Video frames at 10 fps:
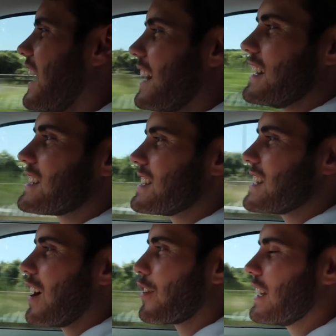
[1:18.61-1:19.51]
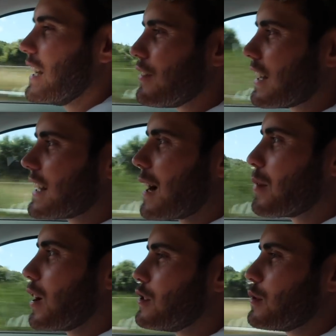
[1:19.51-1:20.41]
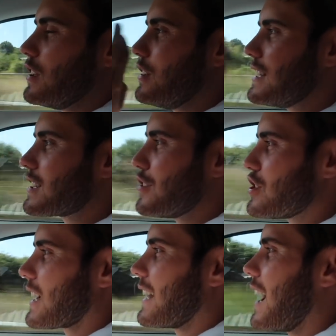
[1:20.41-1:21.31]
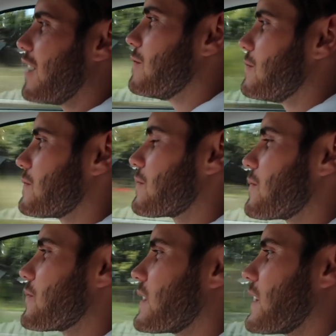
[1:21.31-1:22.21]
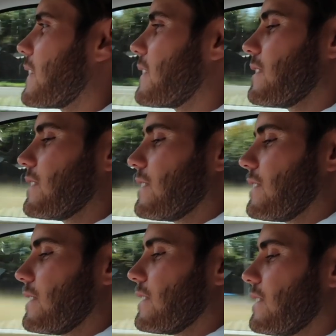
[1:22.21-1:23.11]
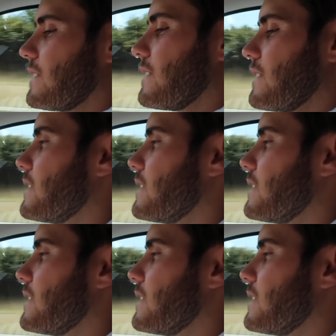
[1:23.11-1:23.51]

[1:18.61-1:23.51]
And this is it. I'm going to leave a link down below to it. You need to go check it out. It's called Place